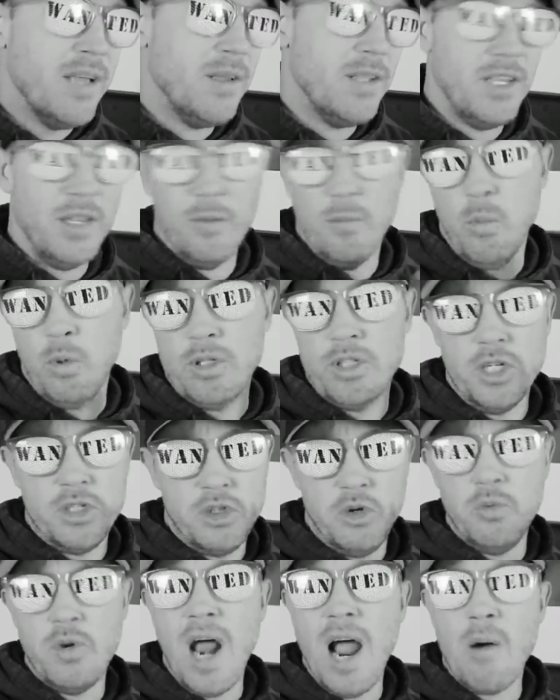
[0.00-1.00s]

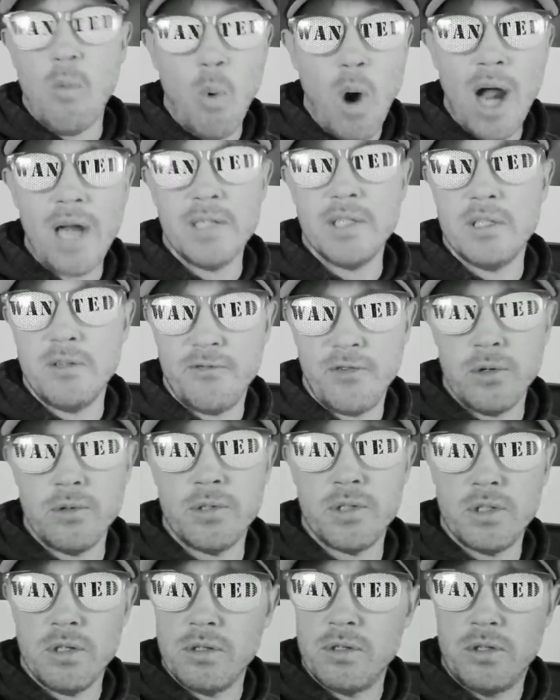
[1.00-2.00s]
Did you not watch the
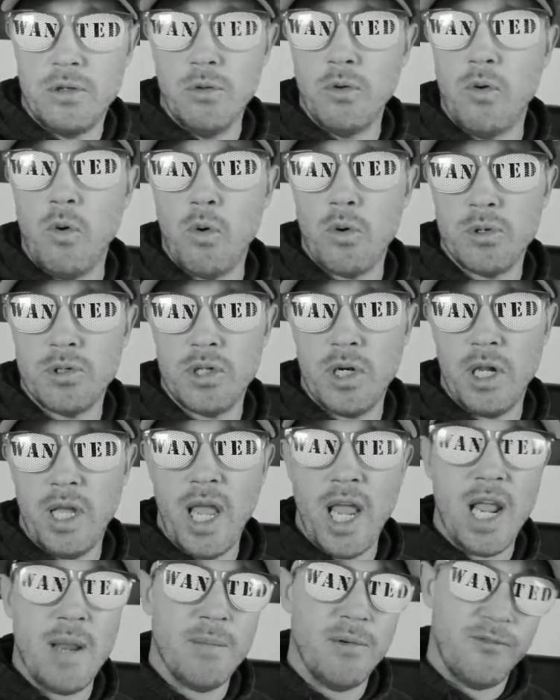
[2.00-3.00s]
first 2 quarters of the
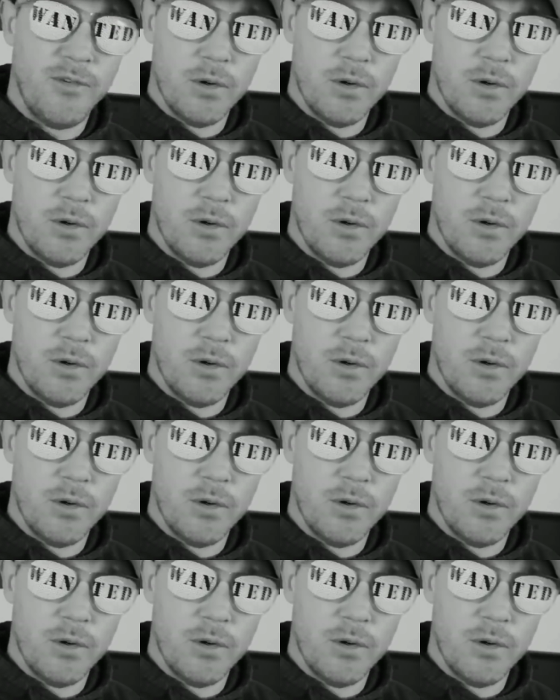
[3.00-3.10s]
game,